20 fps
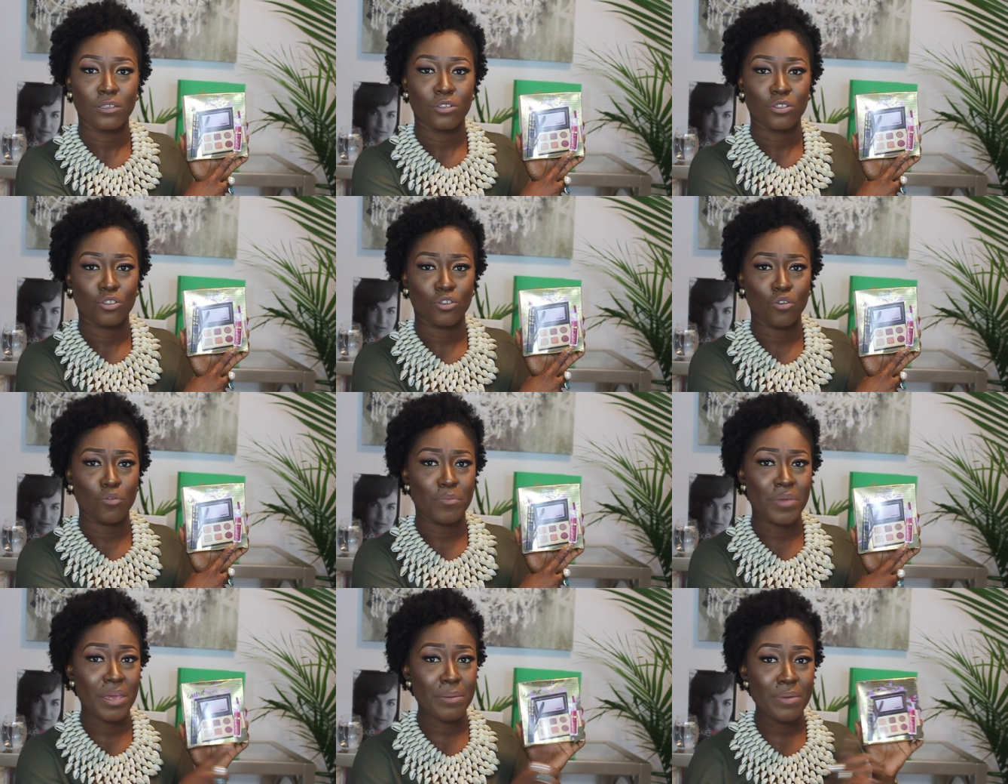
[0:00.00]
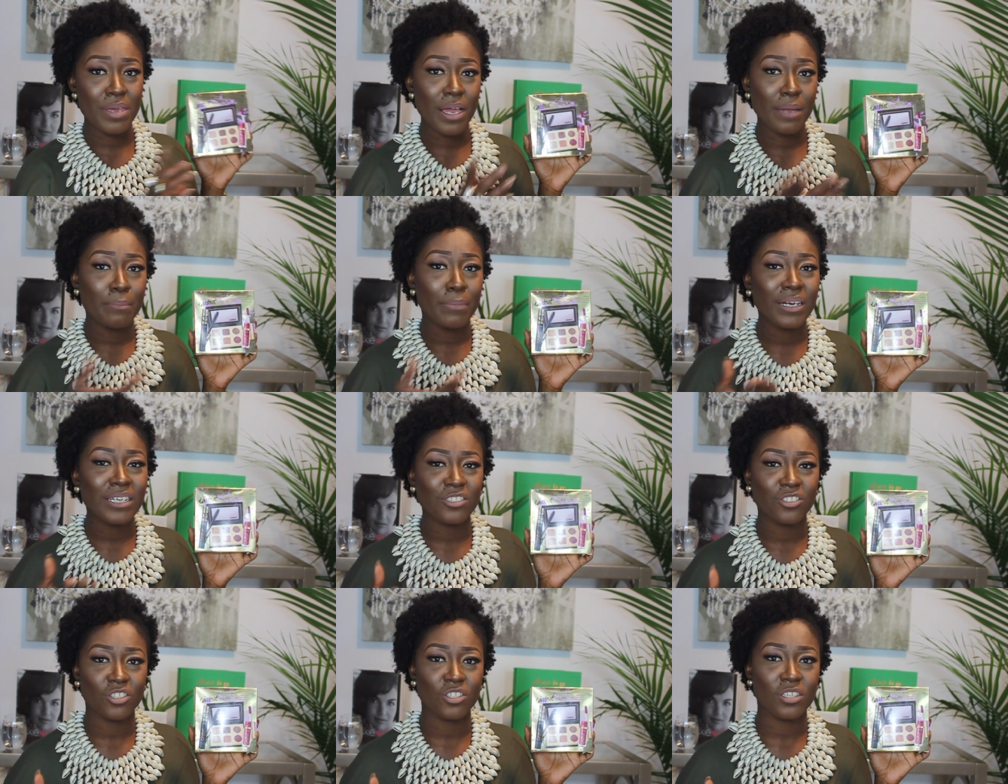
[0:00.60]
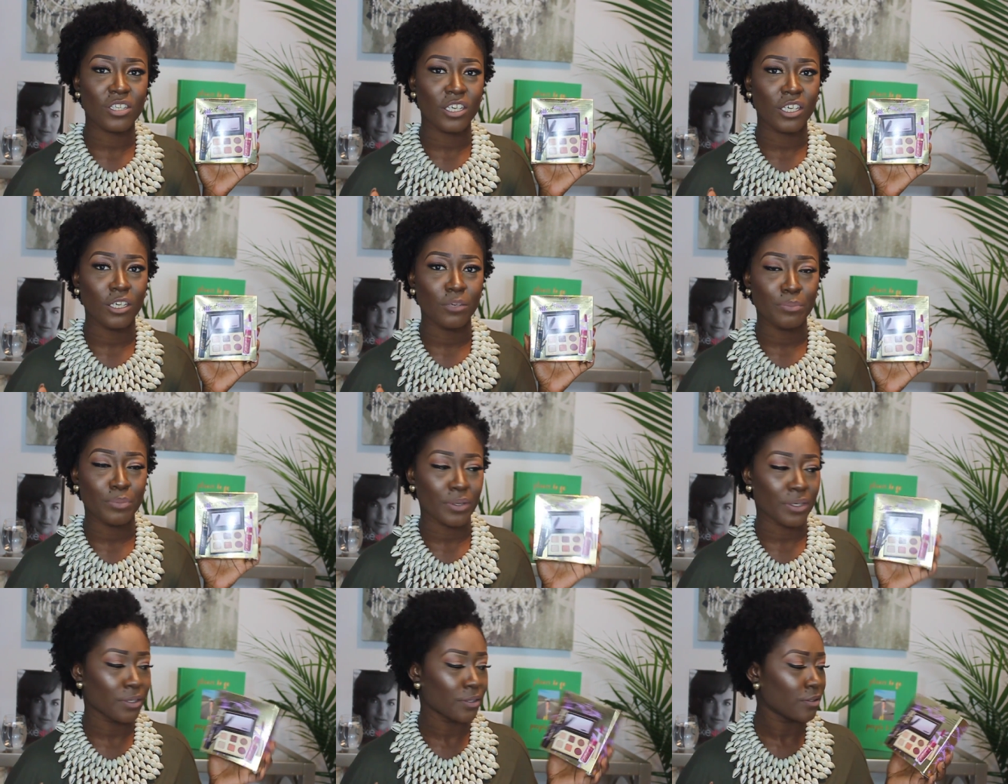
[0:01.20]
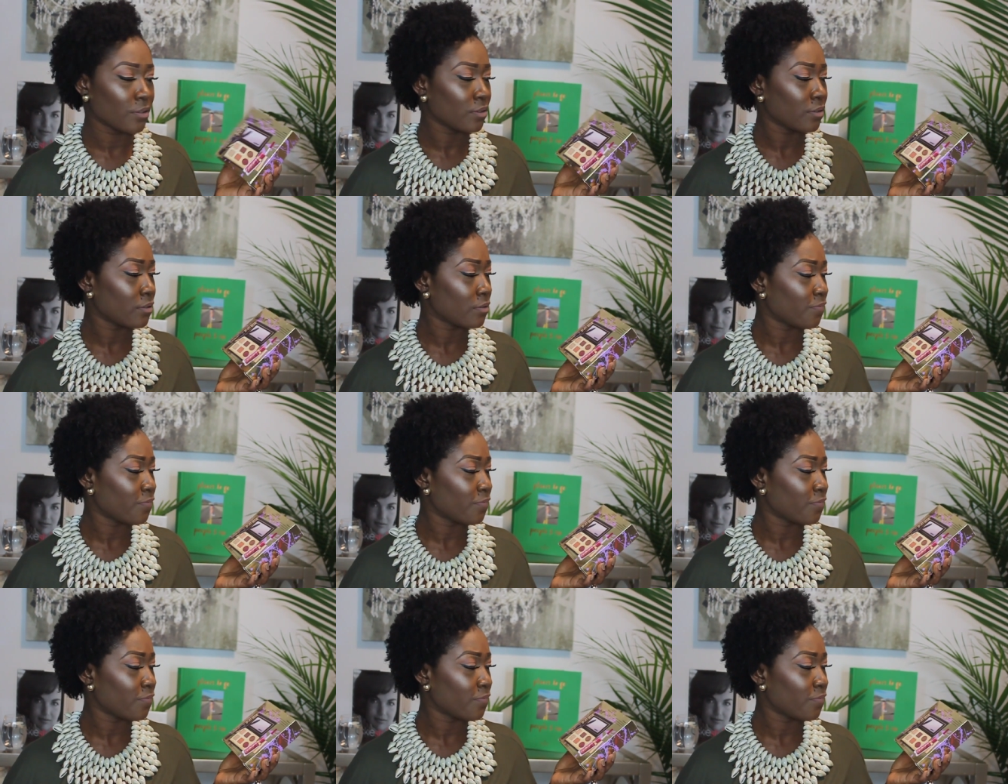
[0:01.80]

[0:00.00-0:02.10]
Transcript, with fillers: so maybe I might just keep it